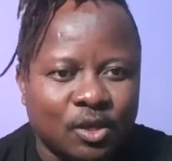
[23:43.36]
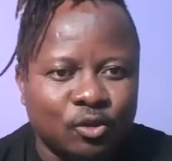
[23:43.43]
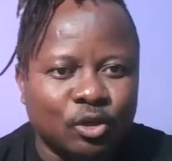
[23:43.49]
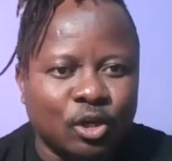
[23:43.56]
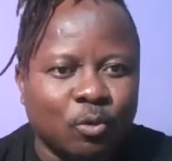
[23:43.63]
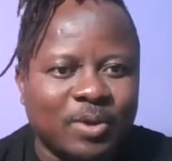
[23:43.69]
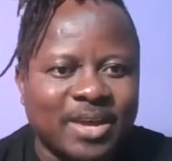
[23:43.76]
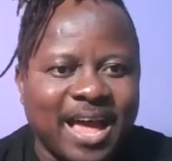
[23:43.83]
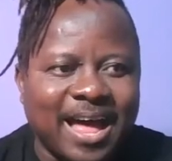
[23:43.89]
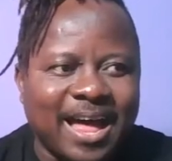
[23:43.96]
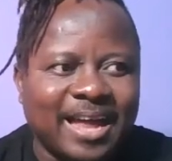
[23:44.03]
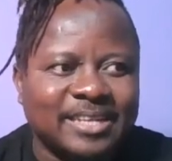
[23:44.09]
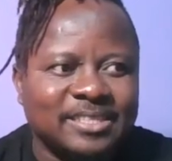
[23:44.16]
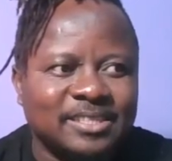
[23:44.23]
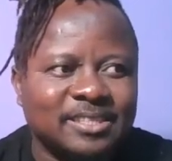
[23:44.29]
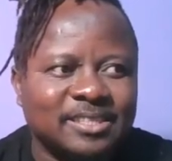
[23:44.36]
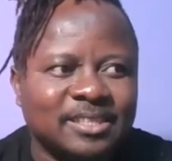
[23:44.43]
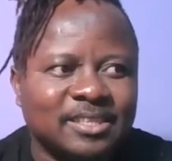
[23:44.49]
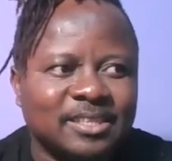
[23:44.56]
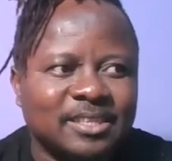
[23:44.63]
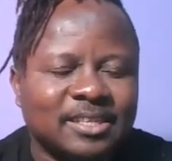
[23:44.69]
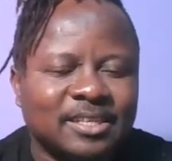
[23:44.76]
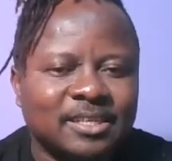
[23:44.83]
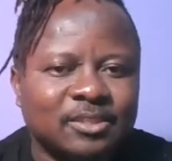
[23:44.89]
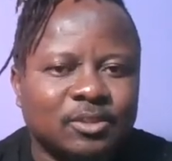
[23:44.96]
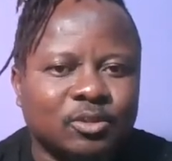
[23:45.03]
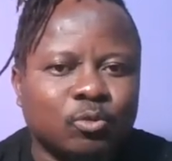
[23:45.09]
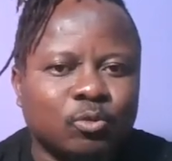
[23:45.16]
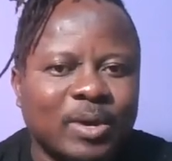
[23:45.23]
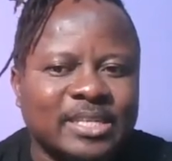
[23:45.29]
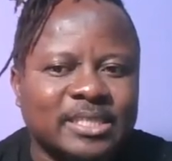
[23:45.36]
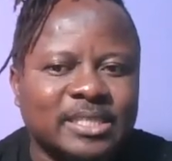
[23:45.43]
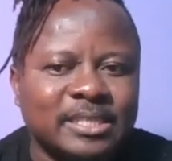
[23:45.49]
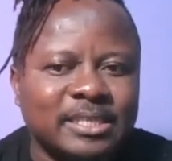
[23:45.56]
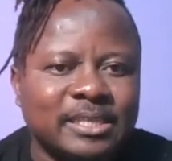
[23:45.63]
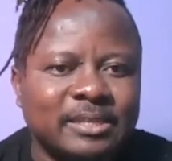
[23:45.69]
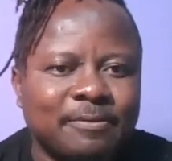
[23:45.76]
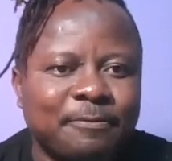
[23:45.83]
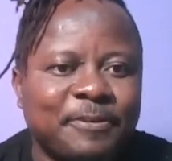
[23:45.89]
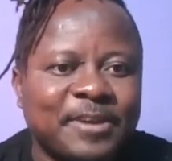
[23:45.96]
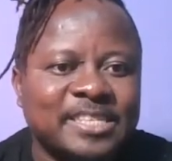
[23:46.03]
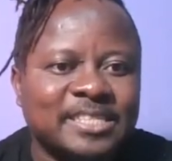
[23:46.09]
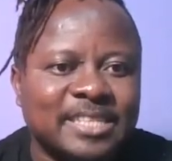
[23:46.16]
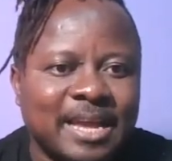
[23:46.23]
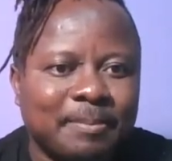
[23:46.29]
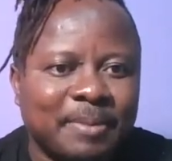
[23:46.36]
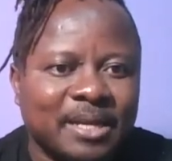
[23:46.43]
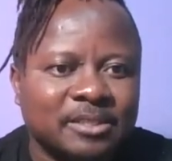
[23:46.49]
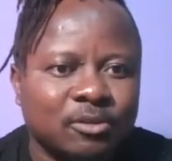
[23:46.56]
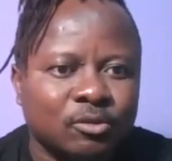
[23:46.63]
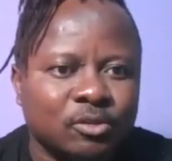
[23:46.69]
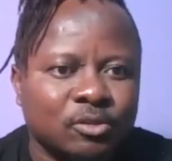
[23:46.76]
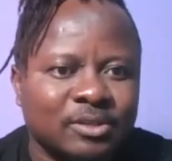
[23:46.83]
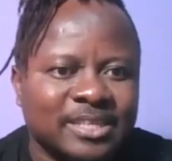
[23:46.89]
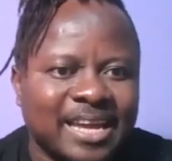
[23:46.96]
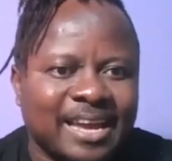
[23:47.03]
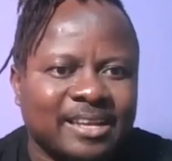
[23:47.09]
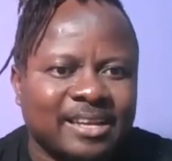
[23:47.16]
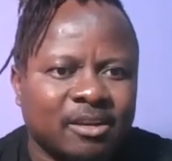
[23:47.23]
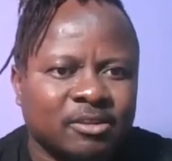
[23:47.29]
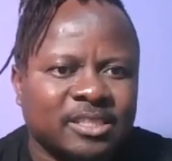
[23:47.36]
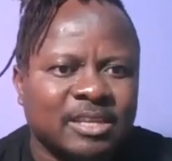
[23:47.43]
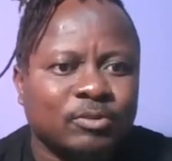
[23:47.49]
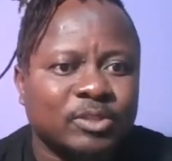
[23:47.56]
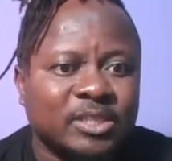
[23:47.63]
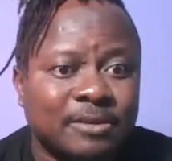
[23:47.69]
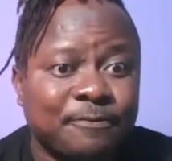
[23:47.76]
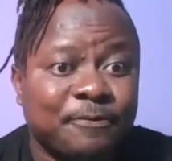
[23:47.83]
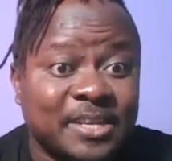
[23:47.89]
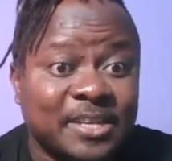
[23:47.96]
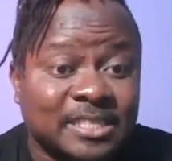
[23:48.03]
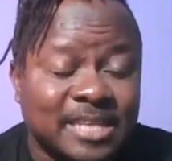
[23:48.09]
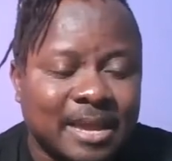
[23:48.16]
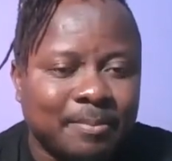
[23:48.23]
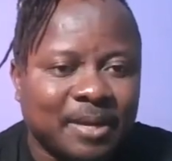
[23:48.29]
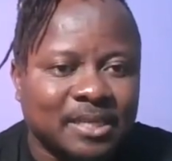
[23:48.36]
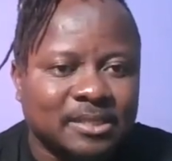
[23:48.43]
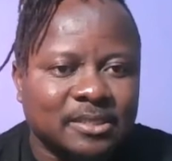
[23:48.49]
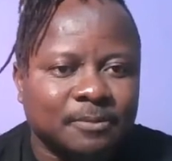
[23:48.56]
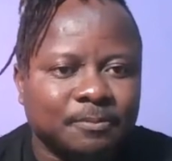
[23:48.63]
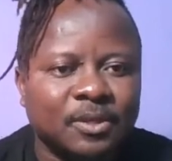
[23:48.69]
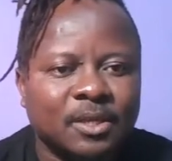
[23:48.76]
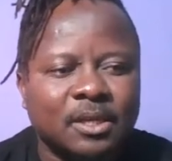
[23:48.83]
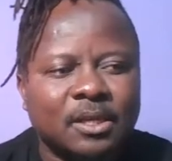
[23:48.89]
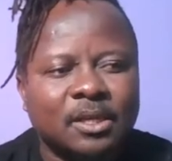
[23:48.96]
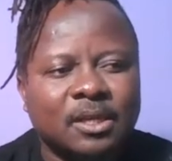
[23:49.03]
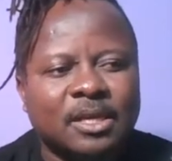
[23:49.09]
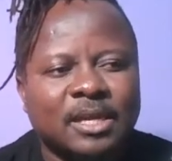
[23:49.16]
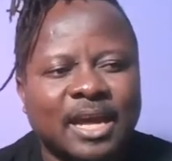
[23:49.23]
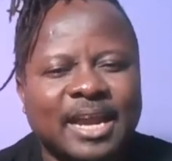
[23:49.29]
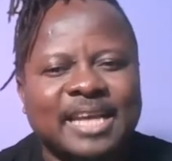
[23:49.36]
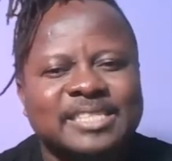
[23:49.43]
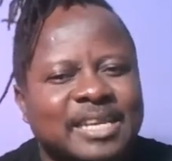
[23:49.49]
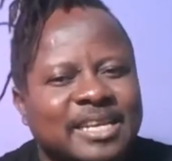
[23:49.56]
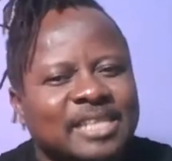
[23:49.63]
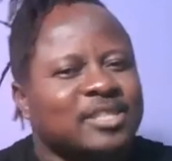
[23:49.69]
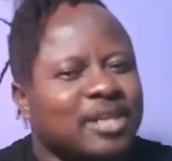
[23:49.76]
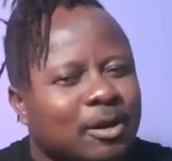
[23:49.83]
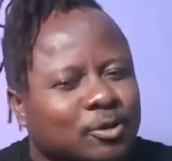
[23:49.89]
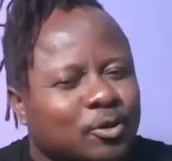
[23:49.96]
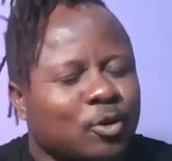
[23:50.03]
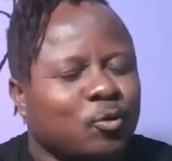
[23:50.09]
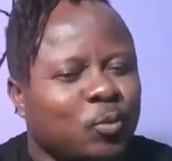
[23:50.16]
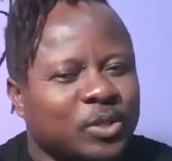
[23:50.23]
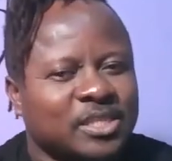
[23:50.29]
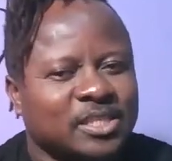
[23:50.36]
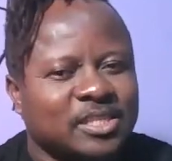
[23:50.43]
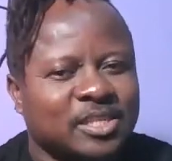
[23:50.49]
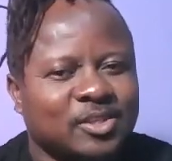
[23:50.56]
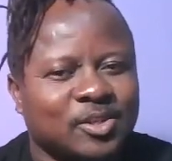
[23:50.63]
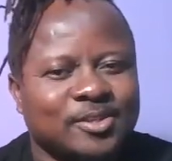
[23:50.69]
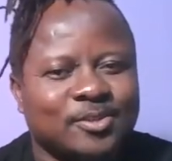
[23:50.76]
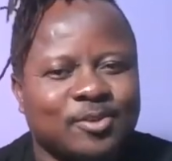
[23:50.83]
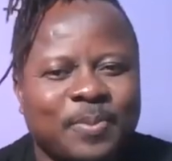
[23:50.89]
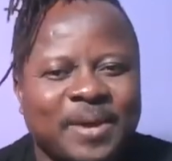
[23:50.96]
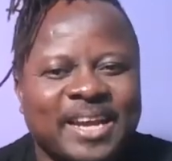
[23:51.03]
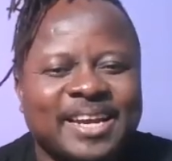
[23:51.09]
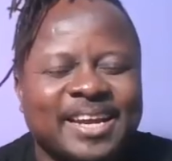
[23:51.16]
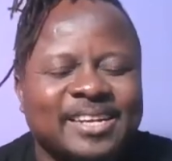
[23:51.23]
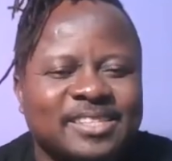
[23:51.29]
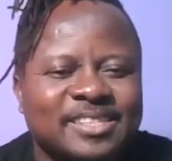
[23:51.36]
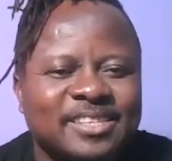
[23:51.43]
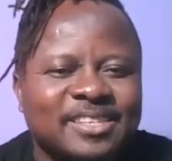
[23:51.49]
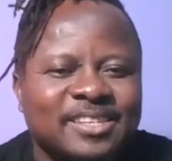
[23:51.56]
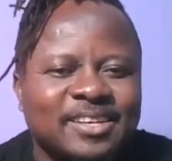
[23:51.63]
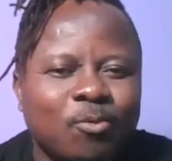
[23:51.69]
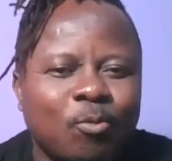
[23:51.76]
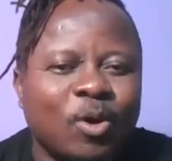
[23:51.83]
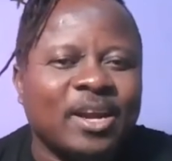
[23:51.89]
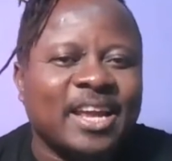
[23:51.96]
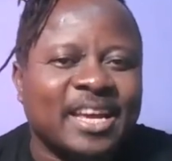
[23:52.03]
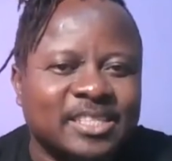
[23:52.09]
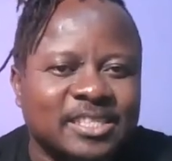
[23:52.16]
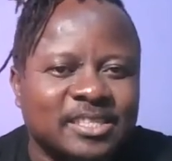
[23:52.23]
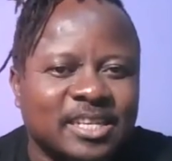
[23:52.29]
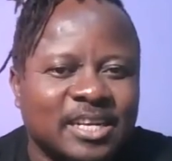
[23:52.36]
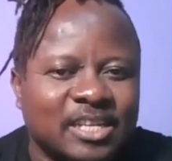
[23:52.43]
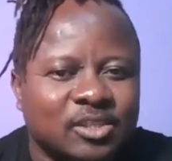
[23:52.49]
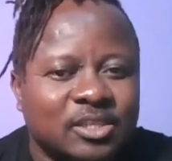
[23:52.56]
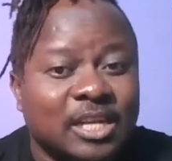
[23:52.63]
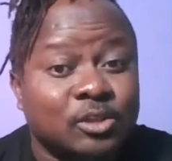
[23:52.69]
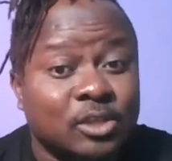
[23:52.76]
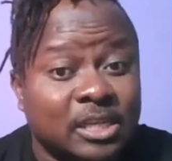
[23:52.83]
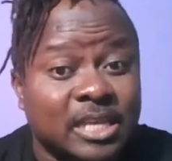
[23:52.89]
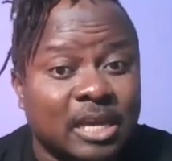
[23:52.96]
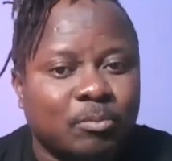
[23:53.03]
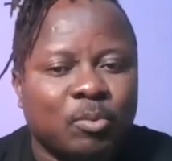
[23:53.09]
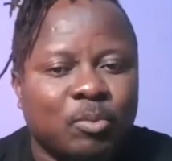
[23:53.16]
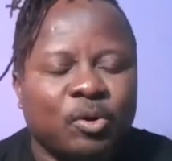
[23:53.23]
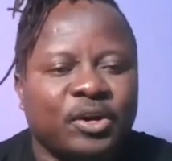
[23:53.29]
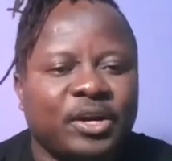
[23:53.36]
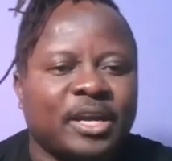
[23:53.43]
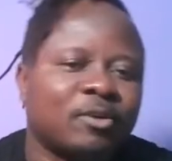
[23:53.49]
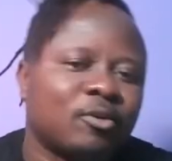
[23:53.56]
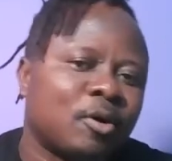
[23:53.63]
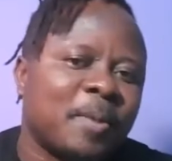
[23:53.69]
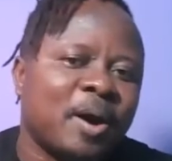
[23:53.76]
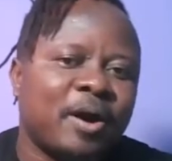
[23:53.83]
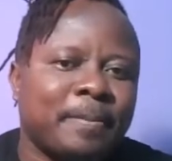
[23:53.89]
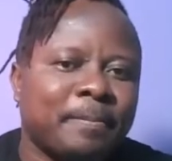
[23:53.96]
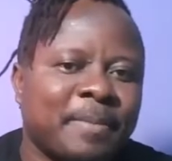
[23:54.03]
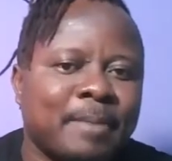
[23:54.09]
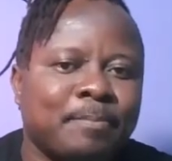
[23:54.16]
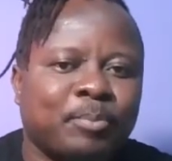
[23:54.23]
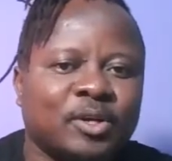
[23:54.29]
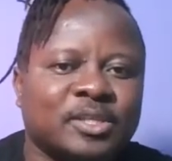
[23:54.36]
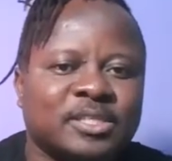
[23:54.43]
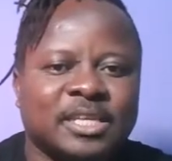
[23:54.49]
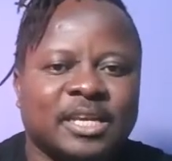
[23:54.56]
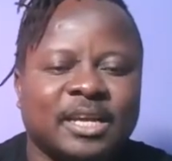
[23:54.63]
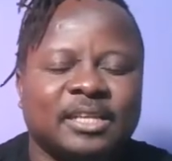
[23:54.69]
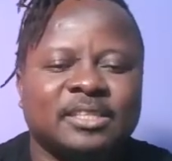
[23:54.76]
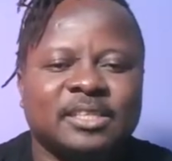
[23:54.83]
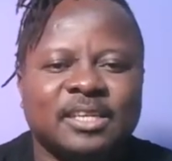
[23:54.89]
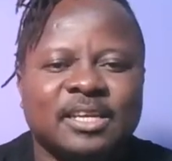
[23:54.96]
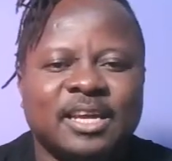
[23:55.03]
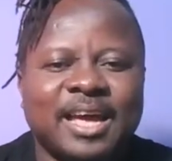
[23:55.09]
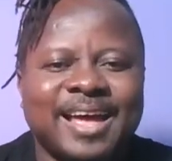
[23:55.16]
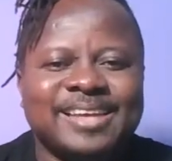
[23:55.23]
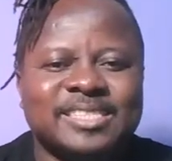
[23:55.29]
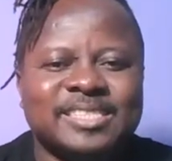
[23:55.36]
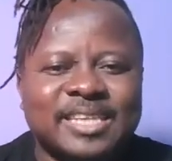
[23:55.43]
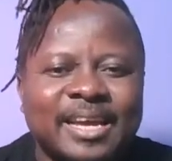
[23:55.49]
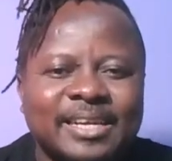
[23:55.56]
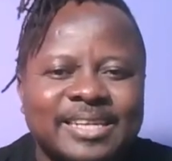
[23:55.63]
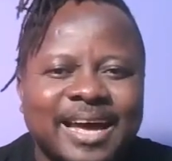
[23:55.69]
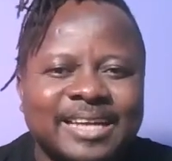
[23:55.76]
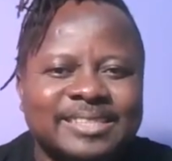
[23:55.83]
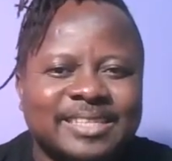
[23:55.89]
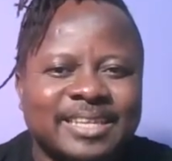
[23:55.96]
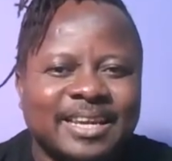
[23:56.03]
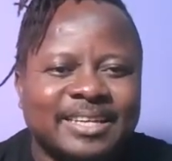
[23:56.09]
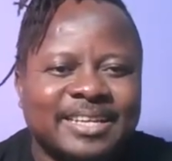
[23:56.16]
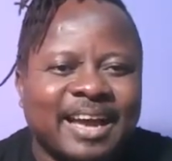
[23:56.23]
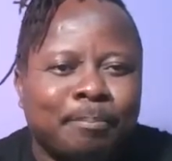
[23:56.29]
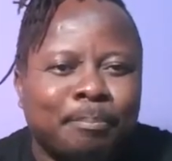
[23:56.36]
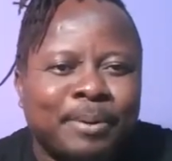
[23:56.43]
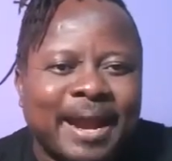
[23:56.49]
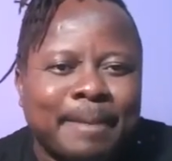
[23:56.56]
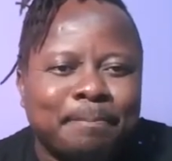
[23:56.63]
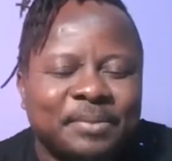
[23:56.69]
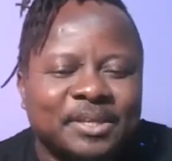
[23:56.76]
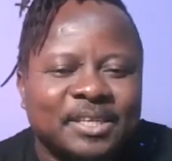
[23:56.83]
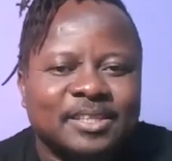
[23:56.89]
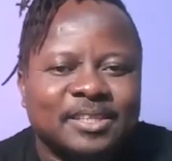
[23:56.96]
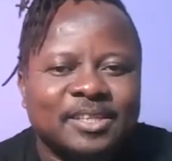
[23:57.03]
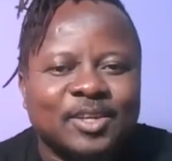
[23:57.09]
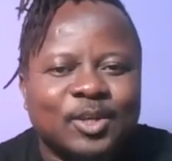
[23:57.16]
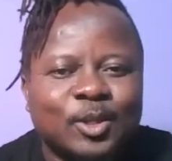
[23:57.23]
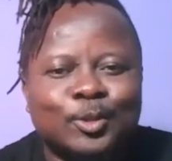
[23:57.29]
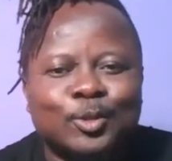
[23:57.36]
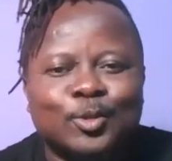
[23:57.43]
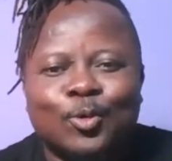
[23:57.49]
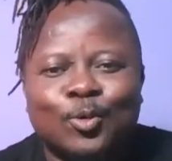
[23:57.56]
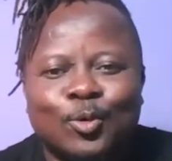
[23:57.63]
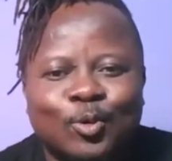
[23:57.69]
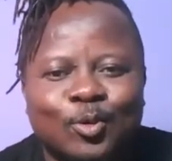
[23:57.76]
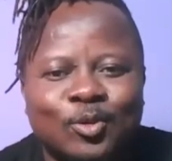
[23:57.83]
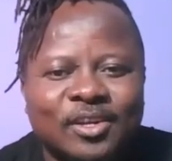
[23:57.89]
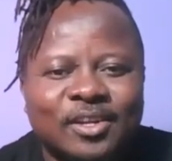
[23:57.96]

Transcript: We had 20 first-timers or 17 first-timers. And I said Nigeria was going to win this Nations Cup. And then one ex-international, Jonathan Kobore, called my boss then and said that they had bribed me to